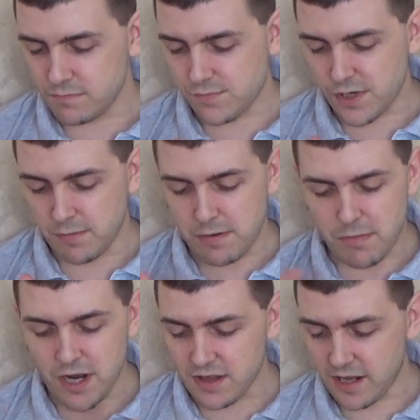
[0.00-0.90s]
I mean,
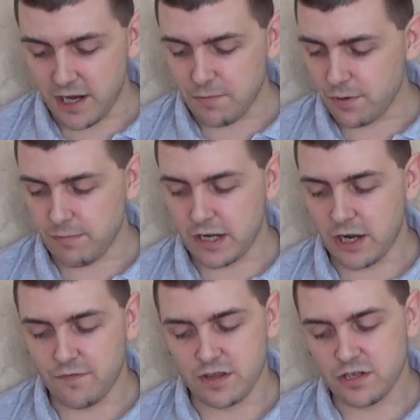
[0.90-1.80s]
my thing, I'd probably go
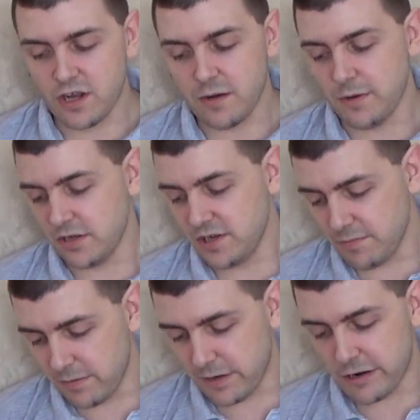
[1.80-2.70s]
for the Starburst
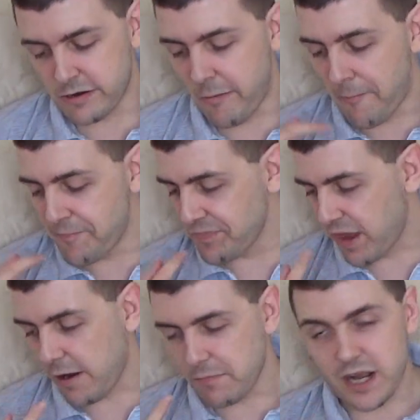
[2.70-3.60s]
simply because
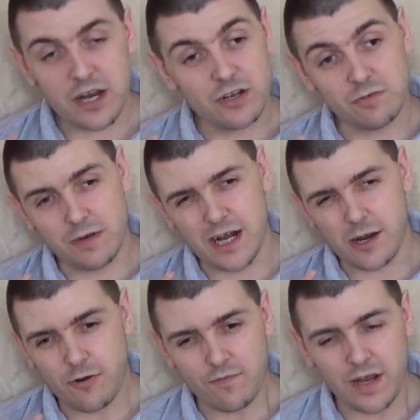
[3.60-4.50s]
I'm liking this
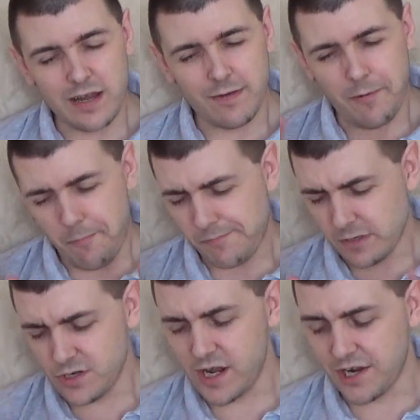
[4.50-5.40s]
blackcurrant flavour. It's
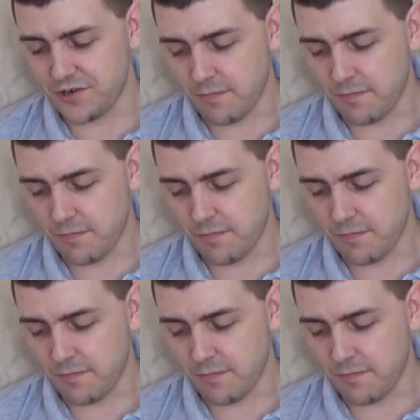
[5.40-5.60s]
nice.